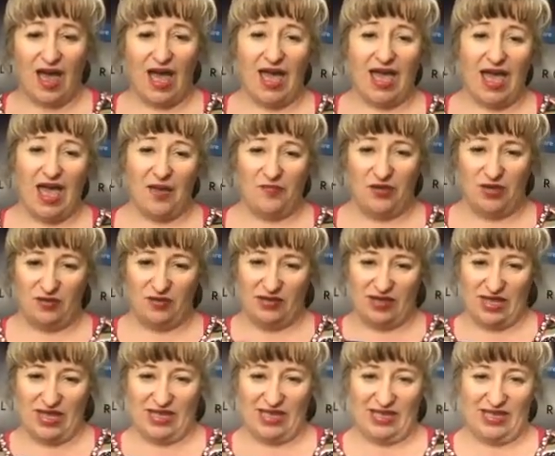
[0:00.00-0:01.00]
I happen to
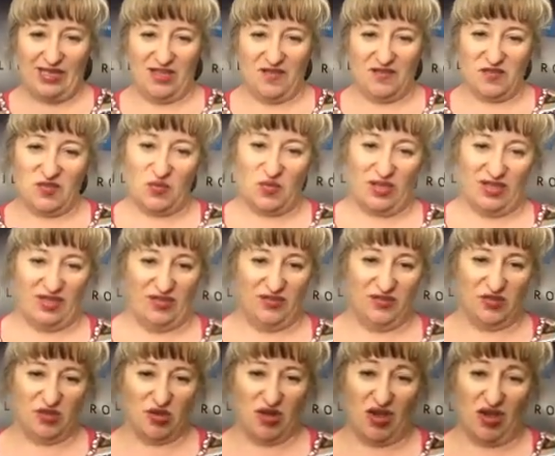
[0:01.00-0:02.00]
be lucky enough to win it
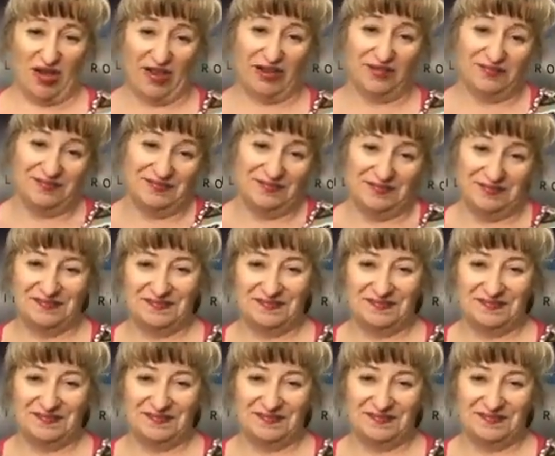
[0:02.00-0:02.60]
in a drawing.